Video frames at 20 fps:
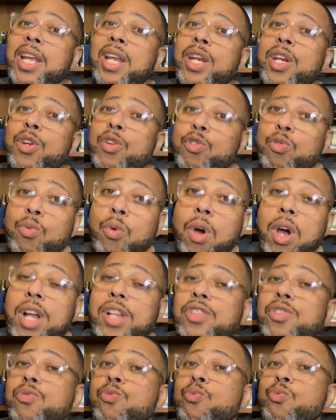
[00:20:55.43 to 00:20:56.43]

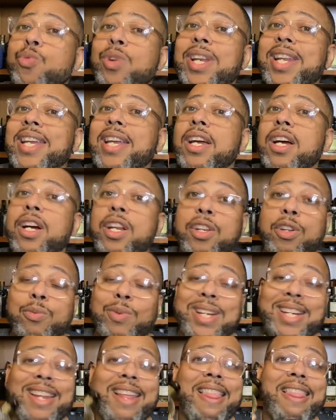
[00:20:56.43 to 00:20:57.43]
nuance running under
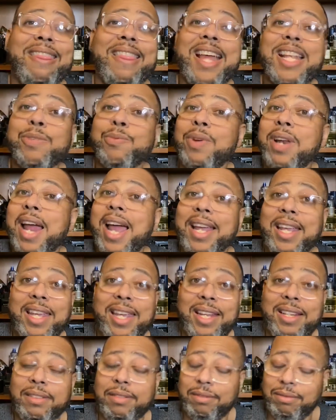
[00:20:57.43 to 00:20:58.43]
it. That's what I
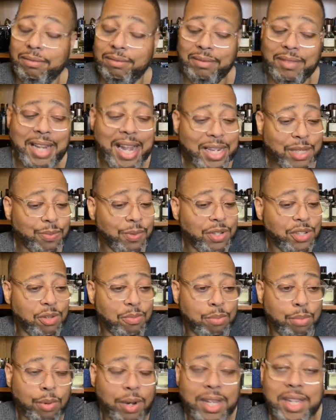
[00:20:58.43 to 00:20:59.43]
get. That's what your
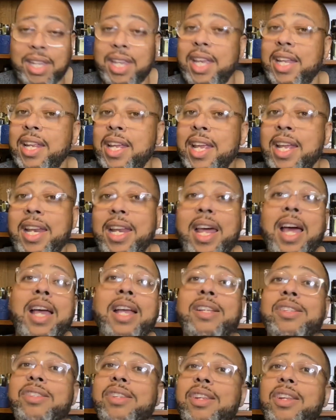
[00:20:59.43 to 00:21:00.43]
boy get. I
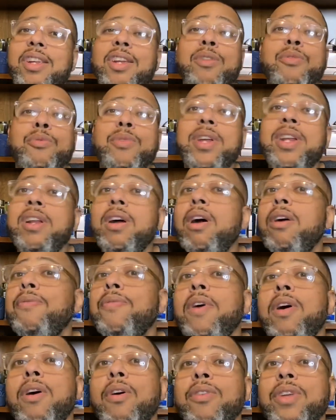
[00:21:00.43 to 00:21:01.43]
could sit here and read off
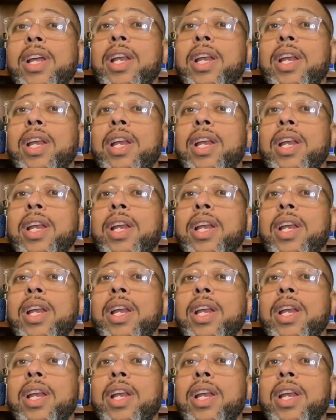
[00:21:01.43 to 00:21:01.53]
all day